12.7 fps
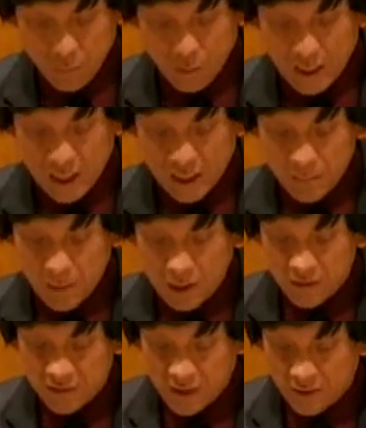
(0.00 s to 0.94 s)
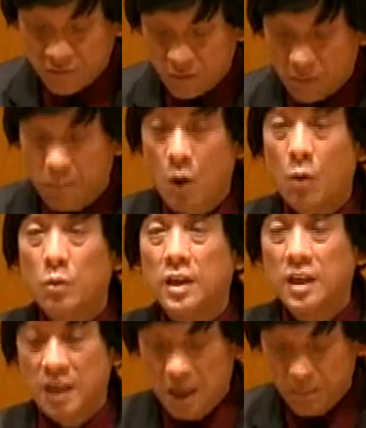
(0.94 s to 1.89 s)
We can commit ourselves to
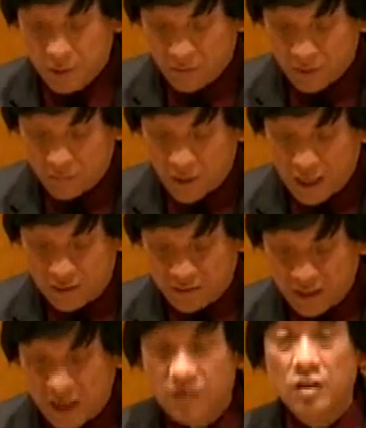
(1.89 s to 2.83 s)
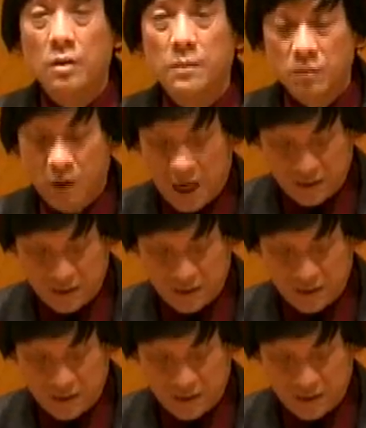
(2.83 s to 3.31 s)
upholding immigrant rights as human